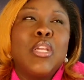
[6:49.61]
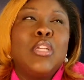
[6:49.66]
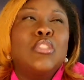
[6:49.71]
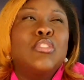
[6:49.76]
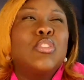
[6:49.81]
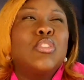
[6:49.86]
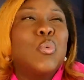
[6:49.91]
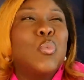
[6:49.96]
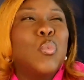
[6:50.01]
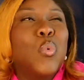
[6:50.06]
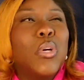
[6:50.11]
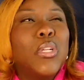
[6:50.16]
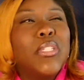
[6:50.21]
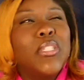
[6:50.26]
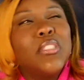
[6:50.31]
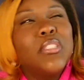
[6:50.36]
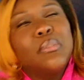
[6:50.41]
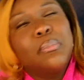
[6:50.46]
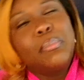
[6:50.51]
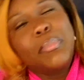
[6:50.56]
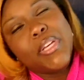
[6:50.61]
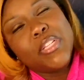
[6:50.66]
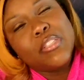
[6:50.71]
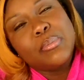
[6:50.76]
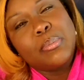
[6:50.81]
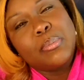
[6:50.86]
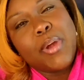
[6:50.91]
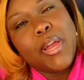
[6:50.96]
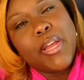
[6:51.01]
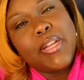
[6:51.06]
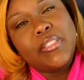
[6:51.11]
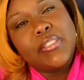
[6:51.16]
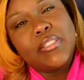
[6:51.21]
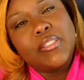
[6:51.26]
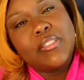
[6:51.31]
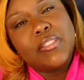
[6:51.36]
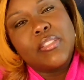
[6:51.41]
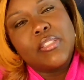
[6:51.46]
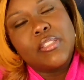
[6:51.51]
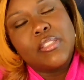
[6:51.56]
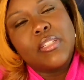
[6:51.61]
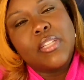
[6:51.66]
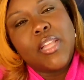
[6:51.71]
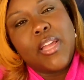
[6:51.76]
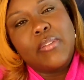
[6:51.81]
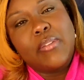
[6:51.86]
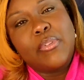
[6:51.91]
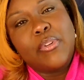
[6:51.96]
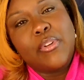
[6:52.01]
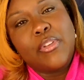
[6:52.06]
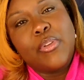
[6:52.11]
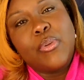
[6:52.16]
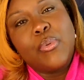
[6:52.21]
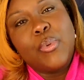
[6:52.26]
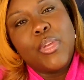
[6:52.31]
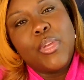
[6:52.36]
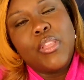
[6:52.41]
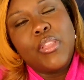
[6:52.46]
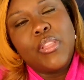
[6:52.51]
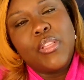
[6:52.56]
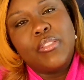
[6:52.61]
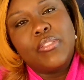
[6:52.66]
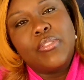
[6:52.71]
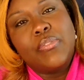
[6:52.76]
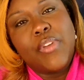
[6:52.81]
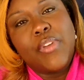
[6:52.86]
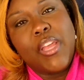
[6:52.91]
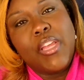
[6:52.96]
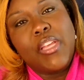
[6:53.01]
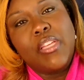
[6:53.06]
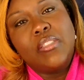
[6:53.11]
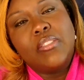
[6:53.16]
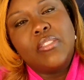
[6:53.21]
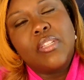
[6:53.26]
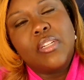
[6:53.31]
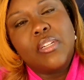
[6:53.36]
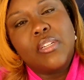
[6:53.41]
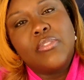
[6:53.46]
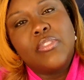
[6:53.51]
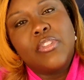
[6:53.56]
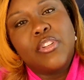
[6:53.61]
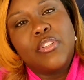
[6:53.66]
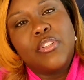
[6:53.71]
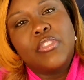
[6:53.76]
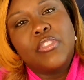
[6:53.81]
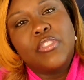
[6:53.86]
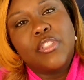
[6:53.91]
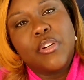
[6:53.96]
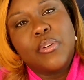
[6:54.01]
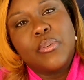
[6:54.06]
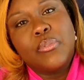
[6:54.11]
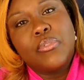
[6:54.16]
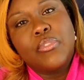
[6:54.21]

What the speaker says: So what does best practices look like for you in this phase of yourself?